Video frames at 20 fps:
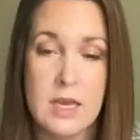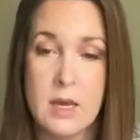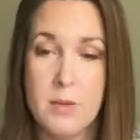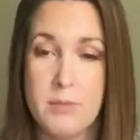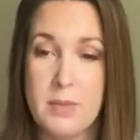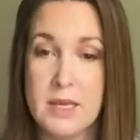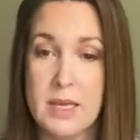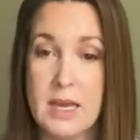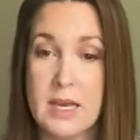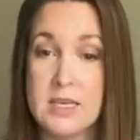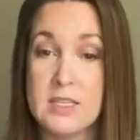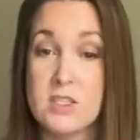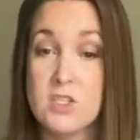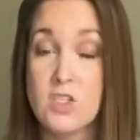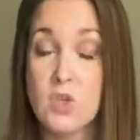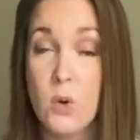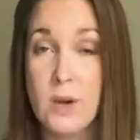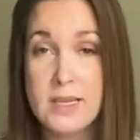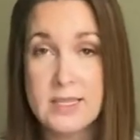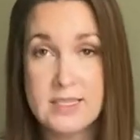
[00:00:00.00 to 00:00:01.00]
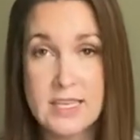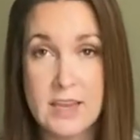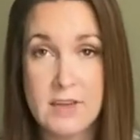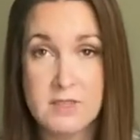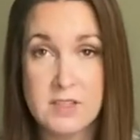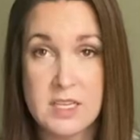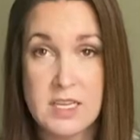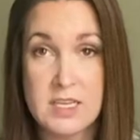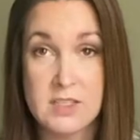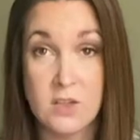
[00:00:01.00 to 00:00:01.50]
because toy
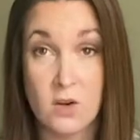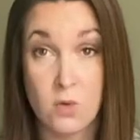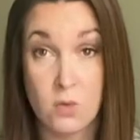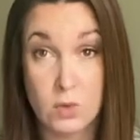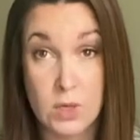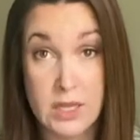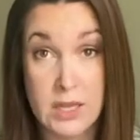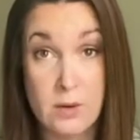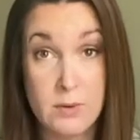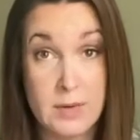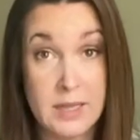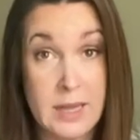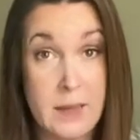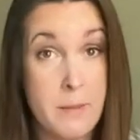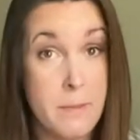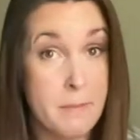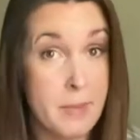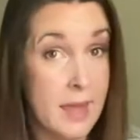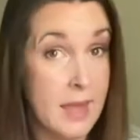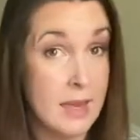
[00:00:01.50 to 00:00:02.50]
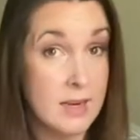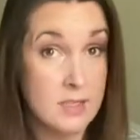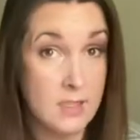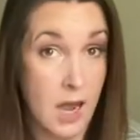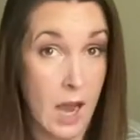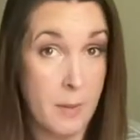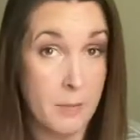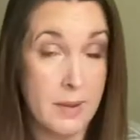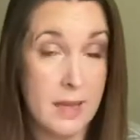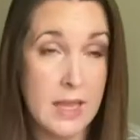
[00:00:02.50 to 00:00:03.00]
safety is a really, really big
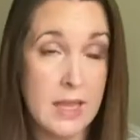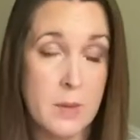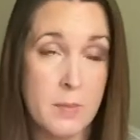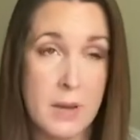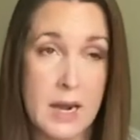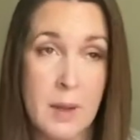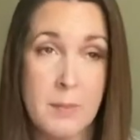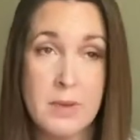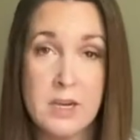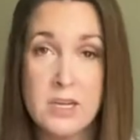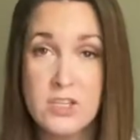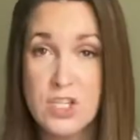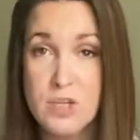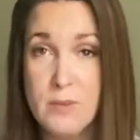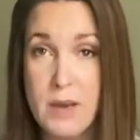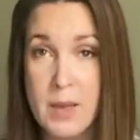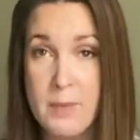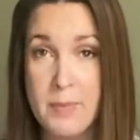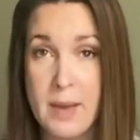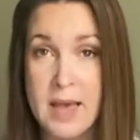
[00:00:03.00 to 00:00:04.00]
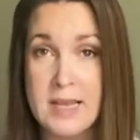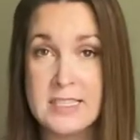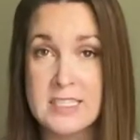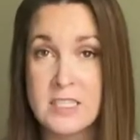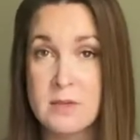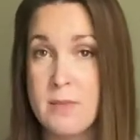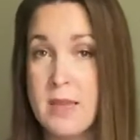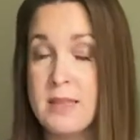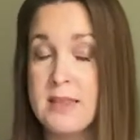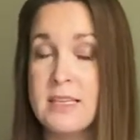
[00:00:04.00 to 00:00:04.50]
topic, but I'm gonna do my best
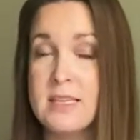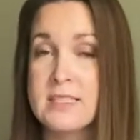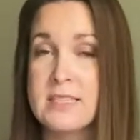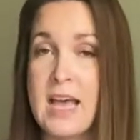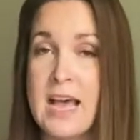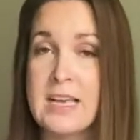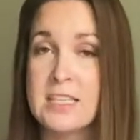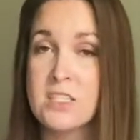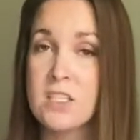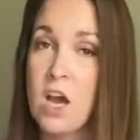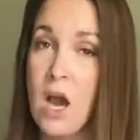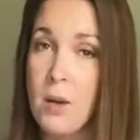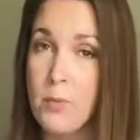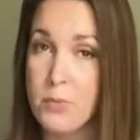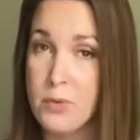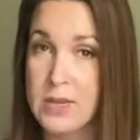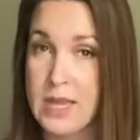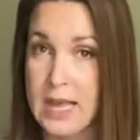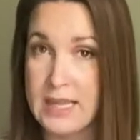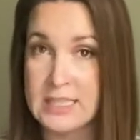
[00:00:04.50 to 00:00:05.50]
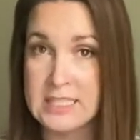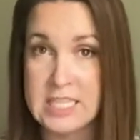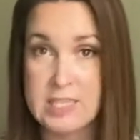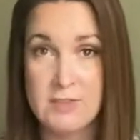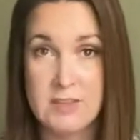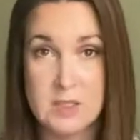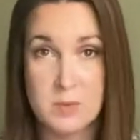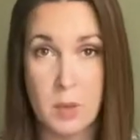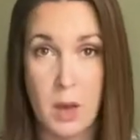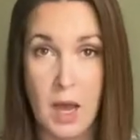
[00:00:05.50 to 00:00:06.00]
to make this as
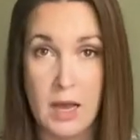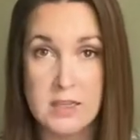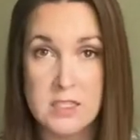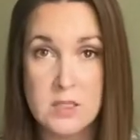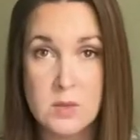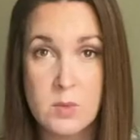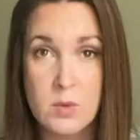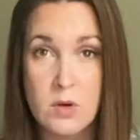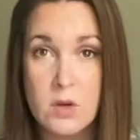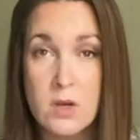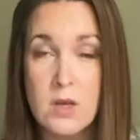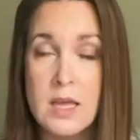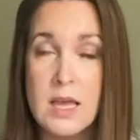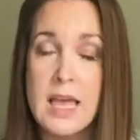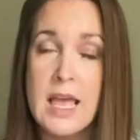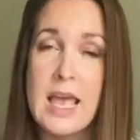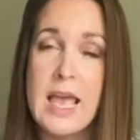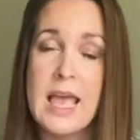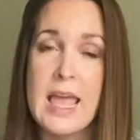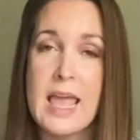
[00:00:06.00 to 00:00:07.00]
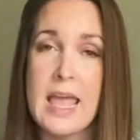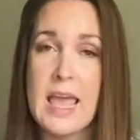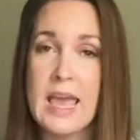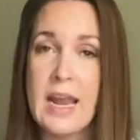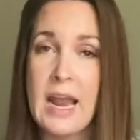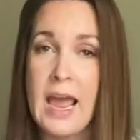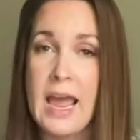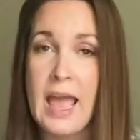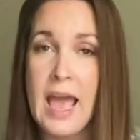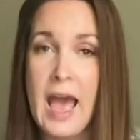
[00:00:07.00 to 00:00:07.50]
comprehensive as possible. And
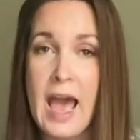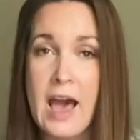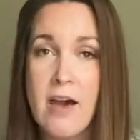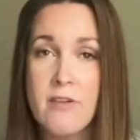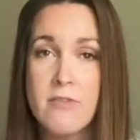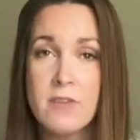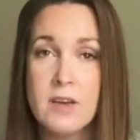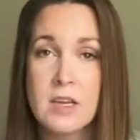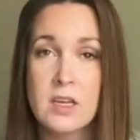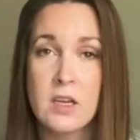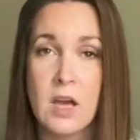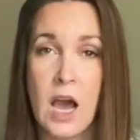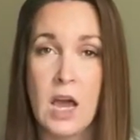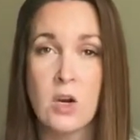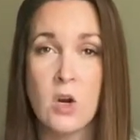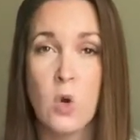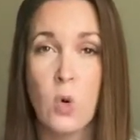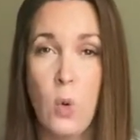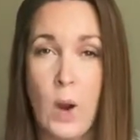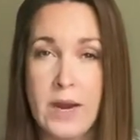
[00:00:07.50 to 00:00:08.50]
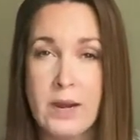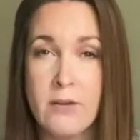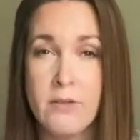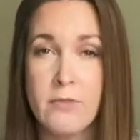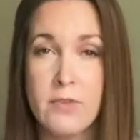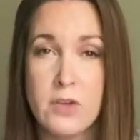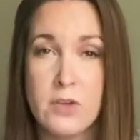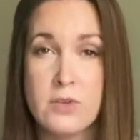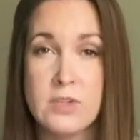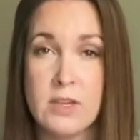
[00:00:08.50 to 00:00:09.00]
I have gotten quite a
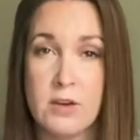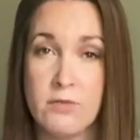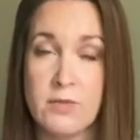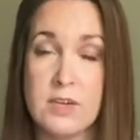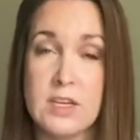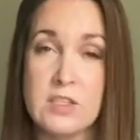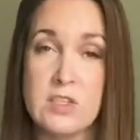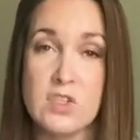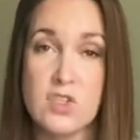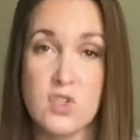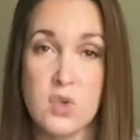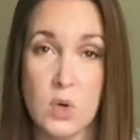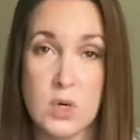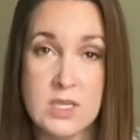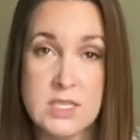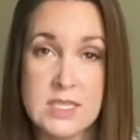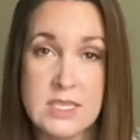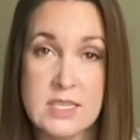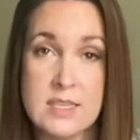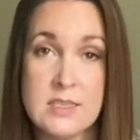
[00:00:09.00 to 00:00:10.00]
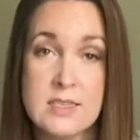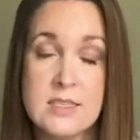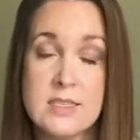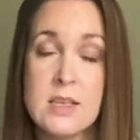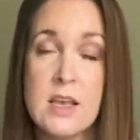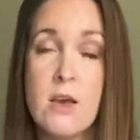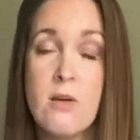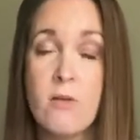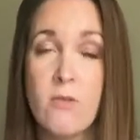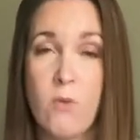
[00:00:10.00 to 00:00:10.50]
few different sources
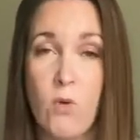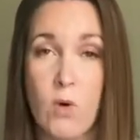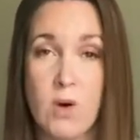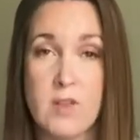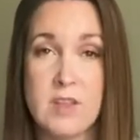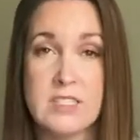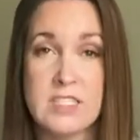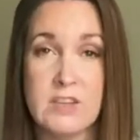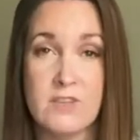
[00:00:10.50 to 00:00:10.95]
for this